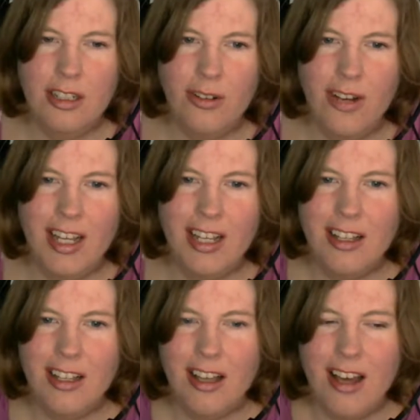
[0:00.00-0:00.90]
I
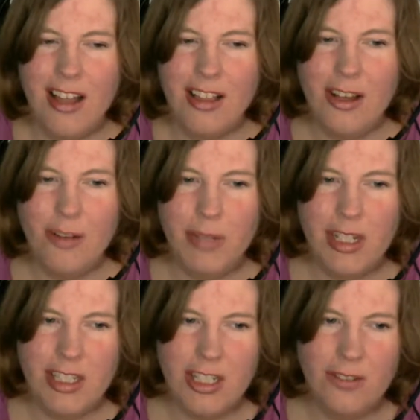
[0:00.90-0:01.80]
allowed
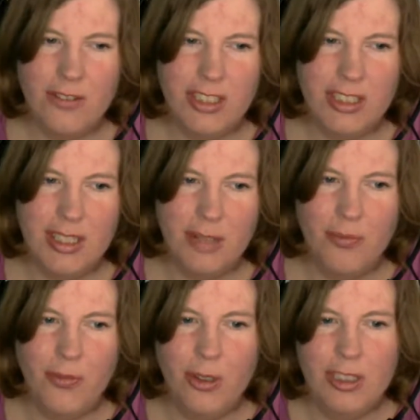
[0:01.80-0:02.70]
myself some
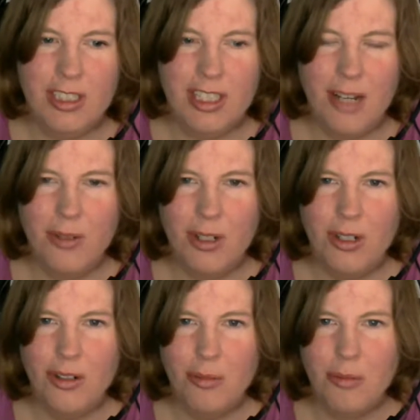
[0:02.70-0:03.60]
foods that I wouldn't
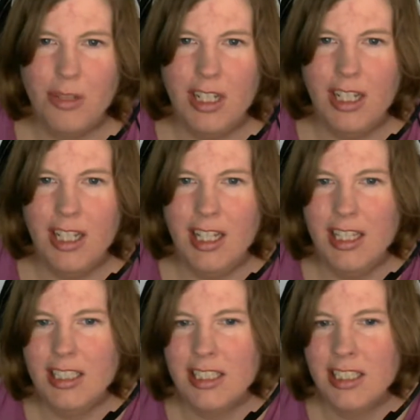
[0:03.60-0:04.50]
normally
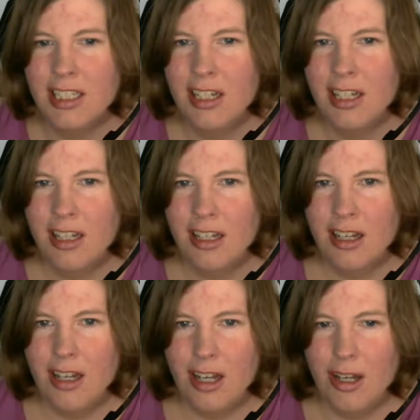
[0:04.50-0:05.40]
eat.
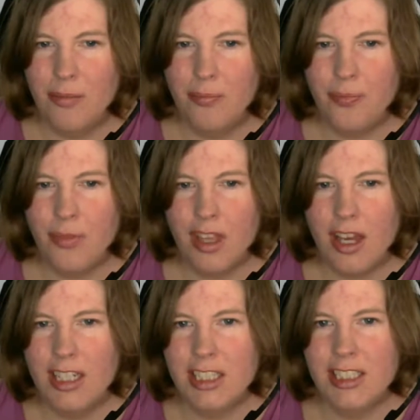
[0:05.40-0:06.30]

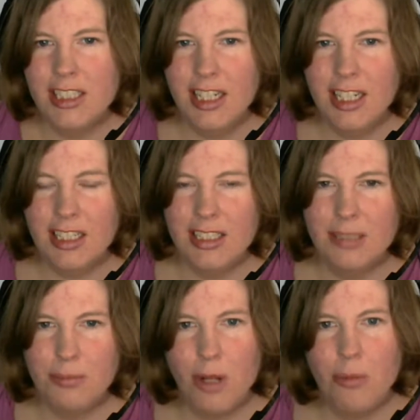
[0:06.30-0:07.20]
I just did it in
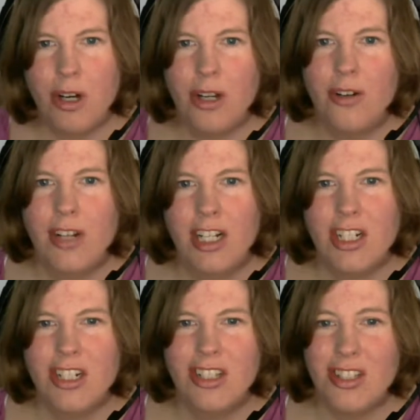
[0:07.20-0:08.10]
small
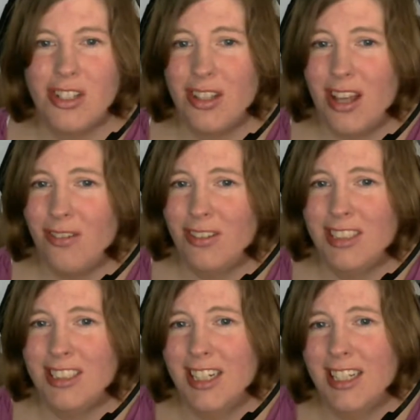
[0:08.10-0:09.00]
moderation, so that
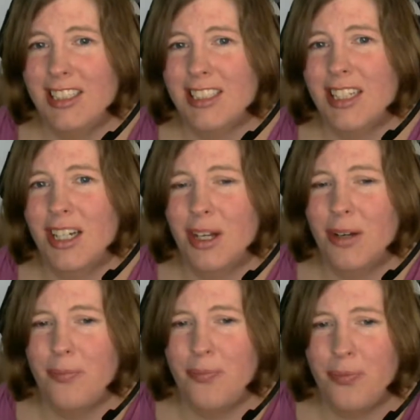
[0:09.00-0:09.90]
was nice. And